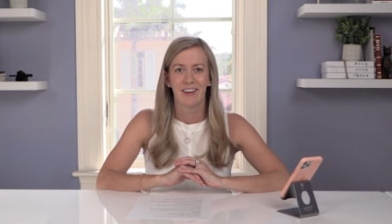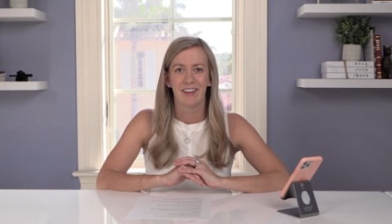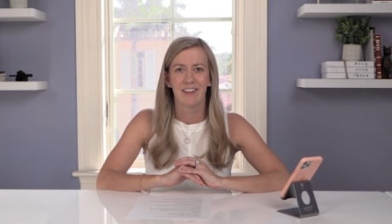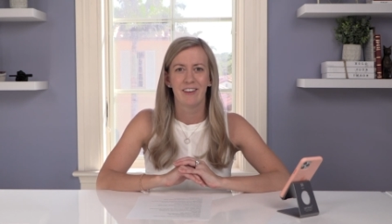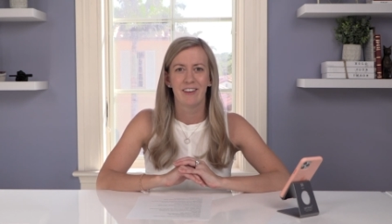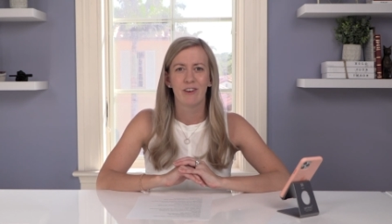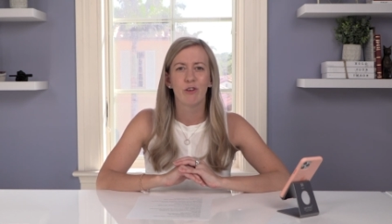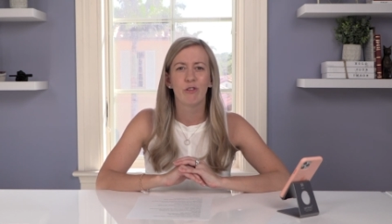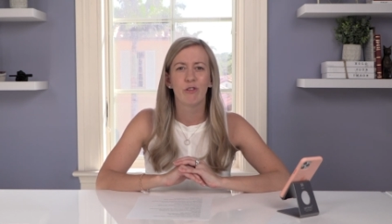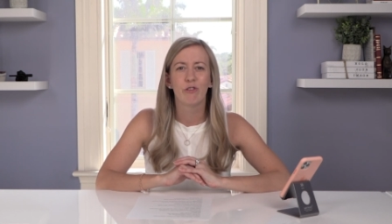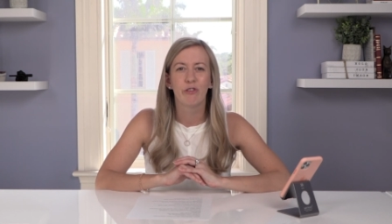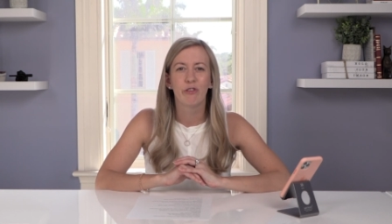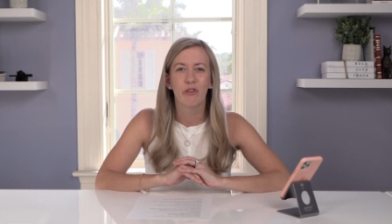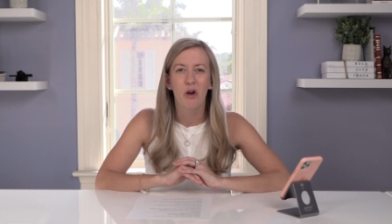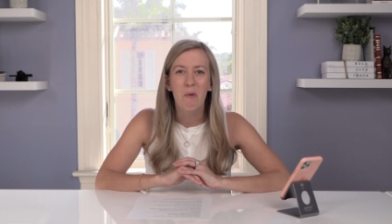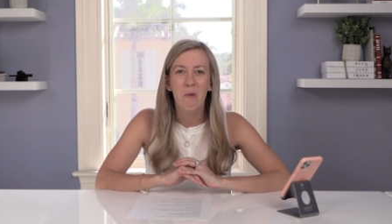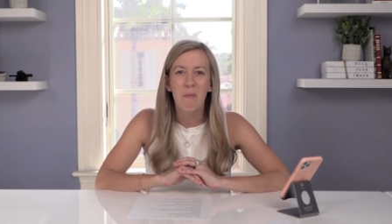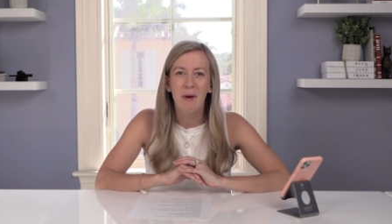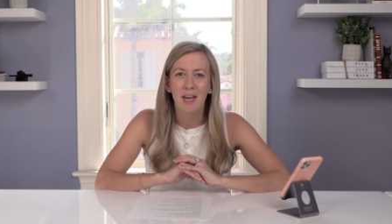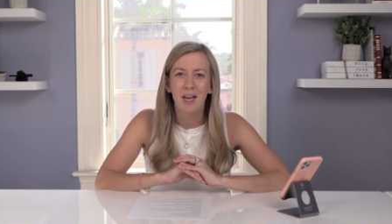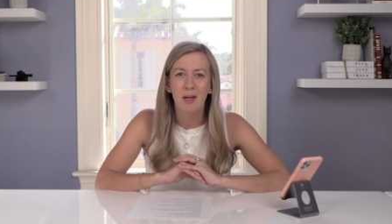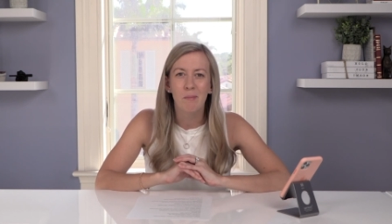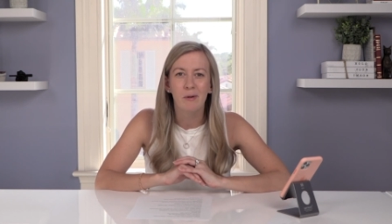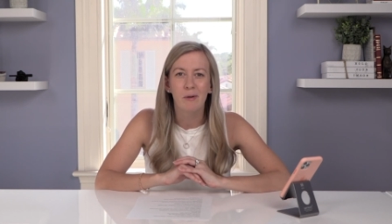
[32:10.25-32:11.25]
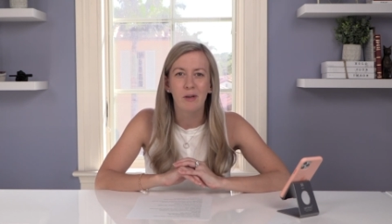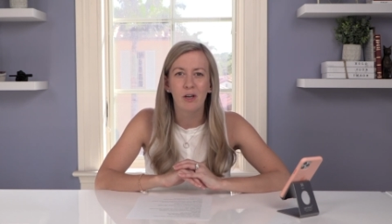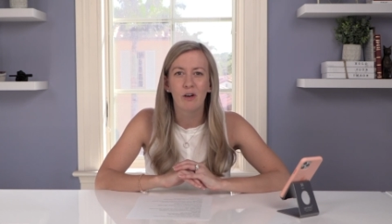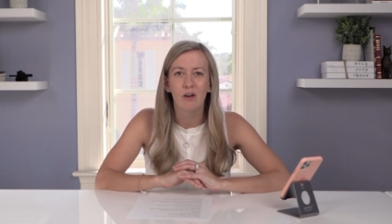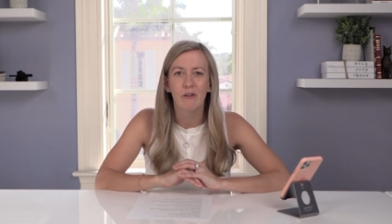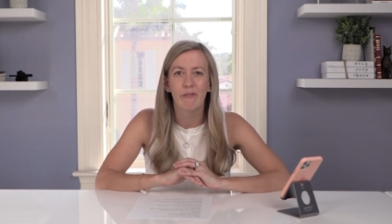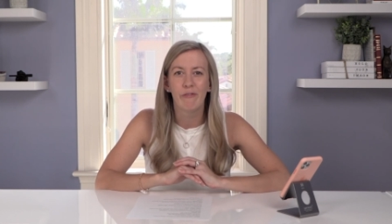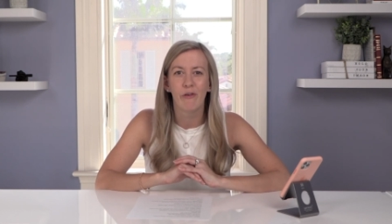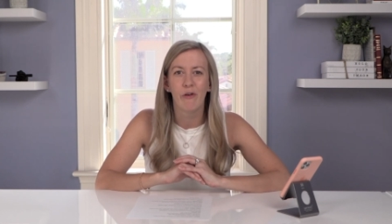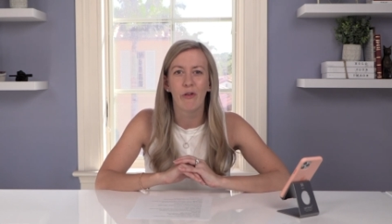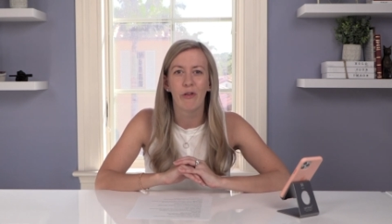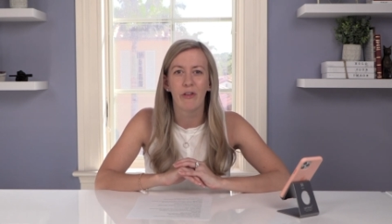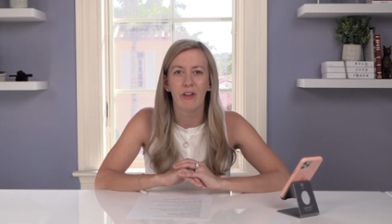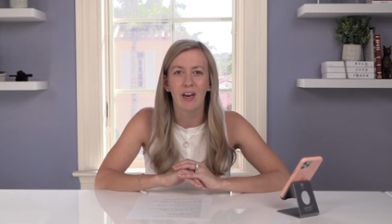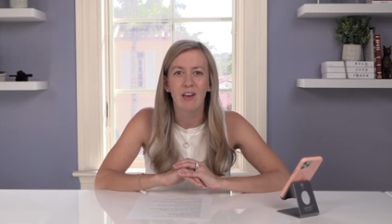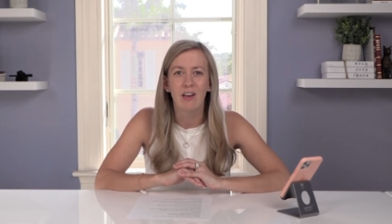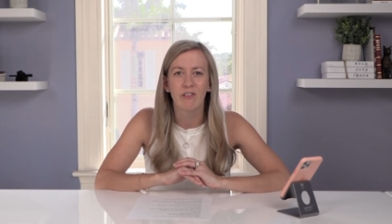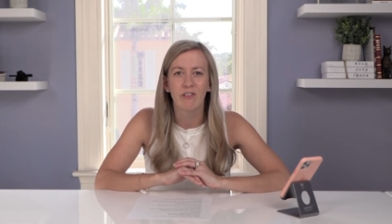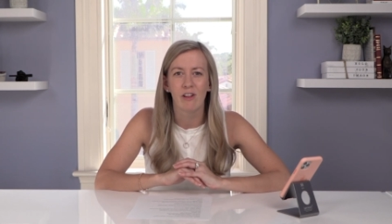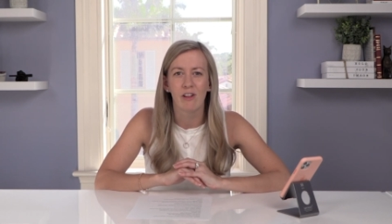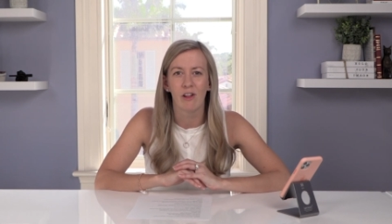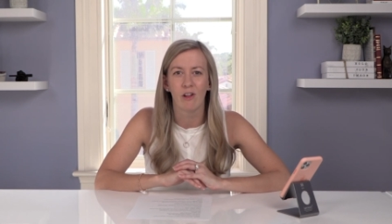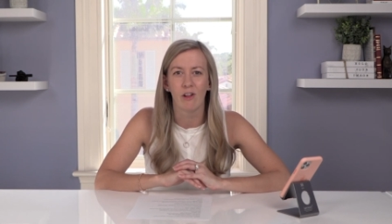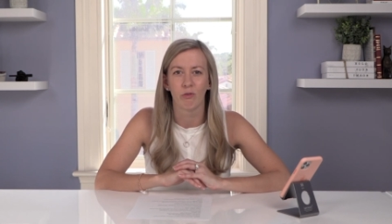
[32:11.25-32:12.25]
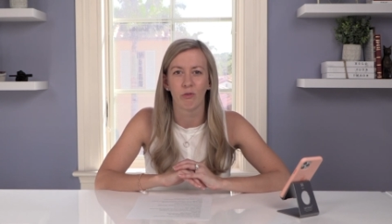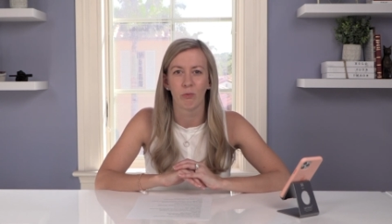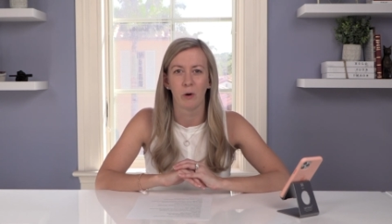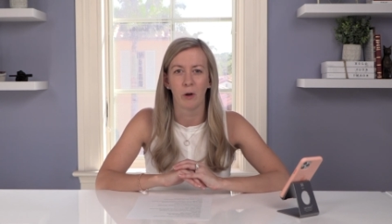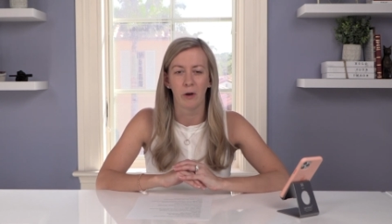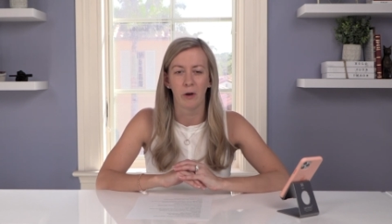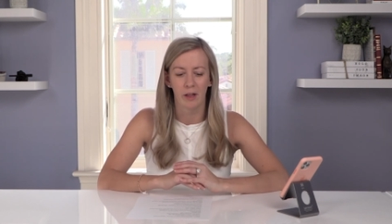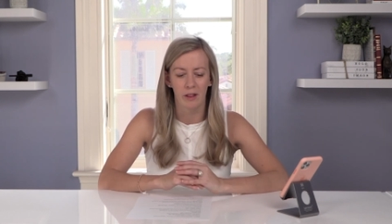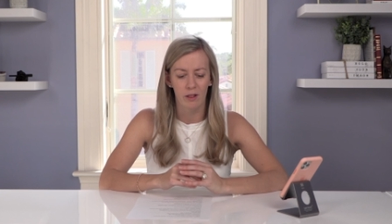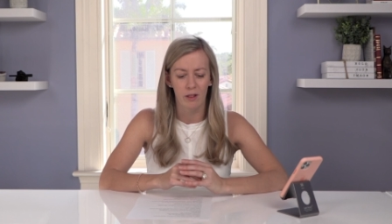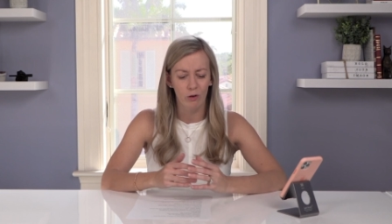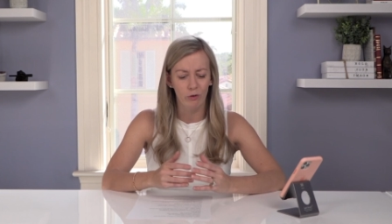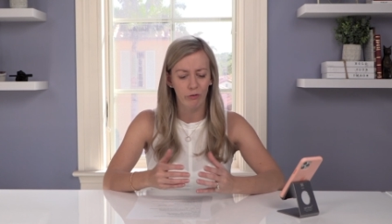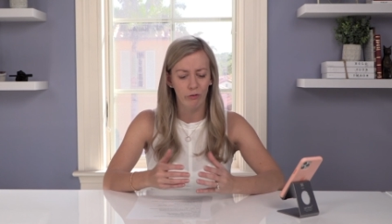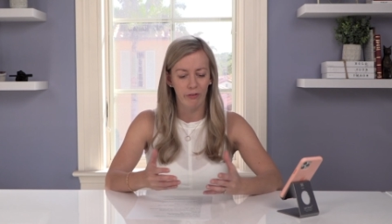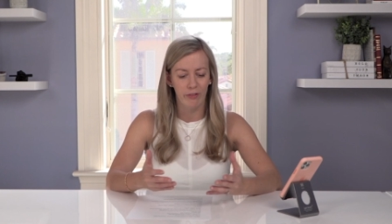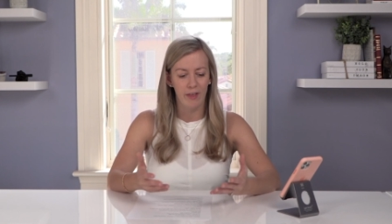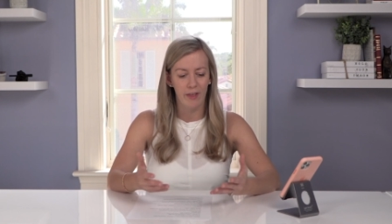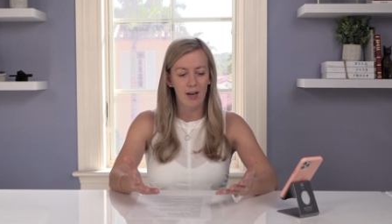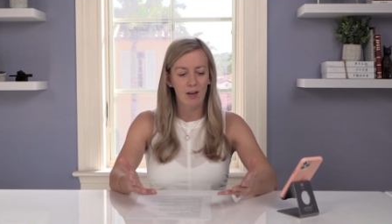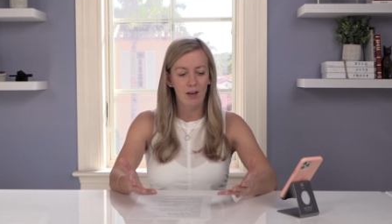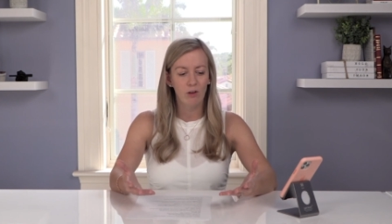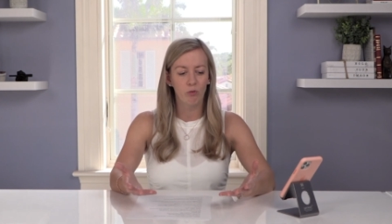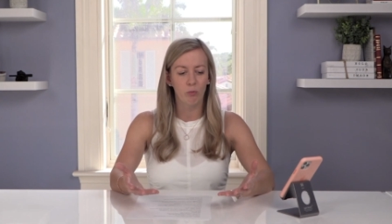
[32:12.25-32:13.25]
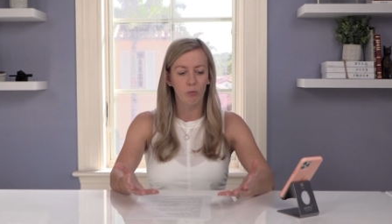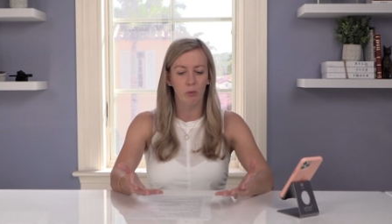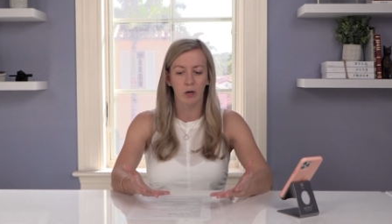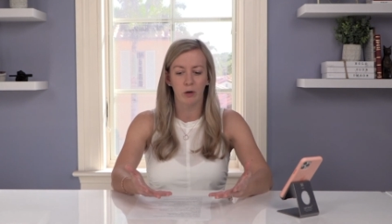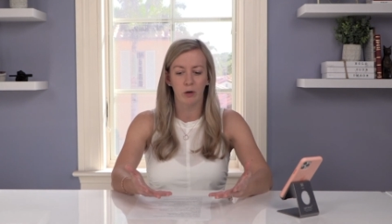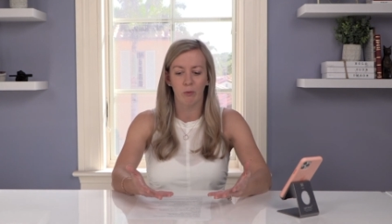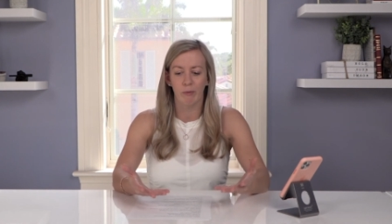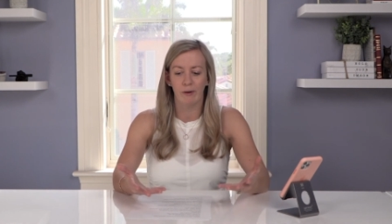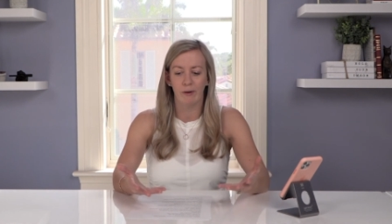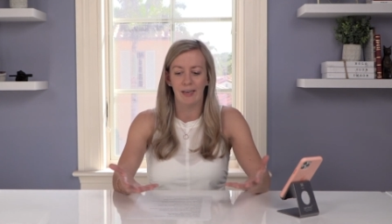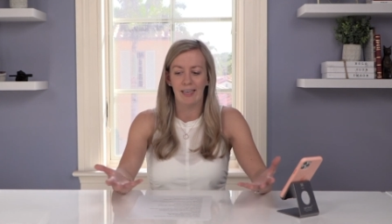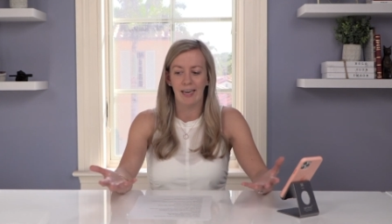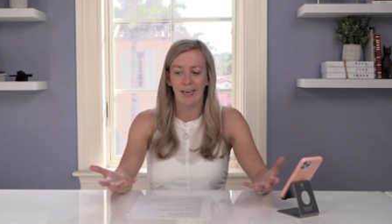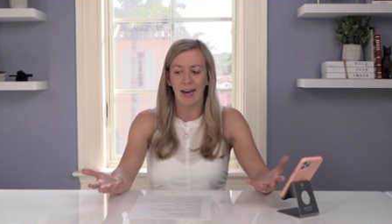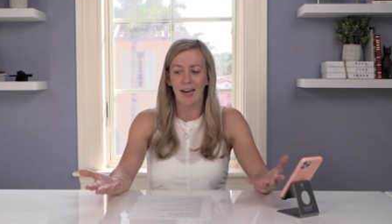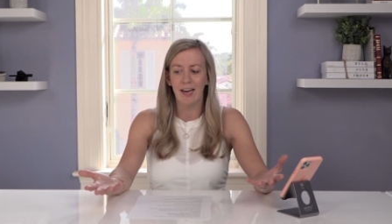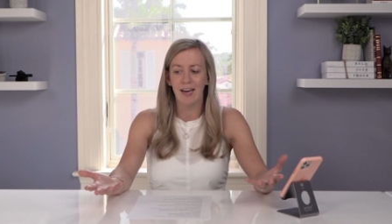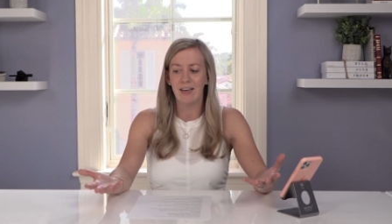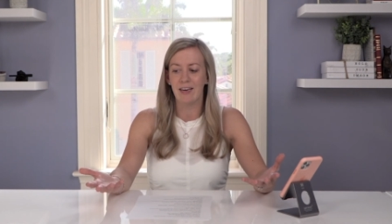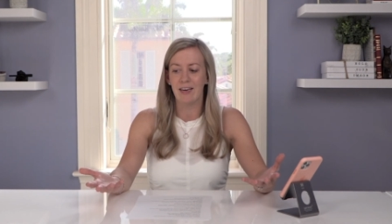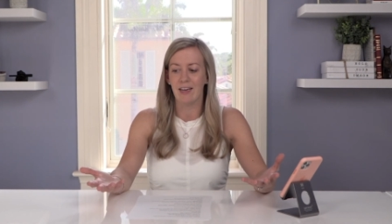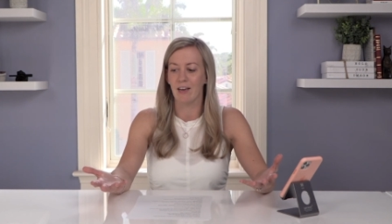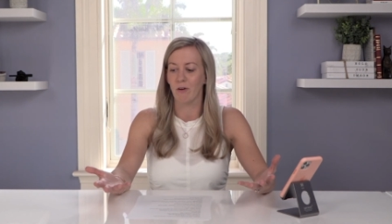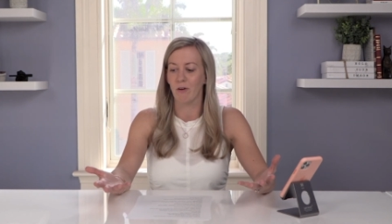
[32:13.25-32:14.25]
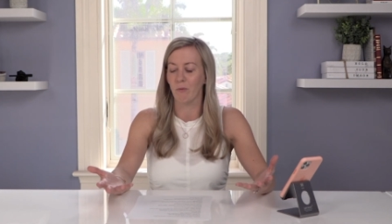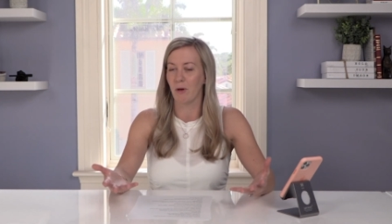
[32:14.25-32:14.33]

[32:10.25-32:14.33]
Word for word: There are so many beautiful things in this world, and those things were created,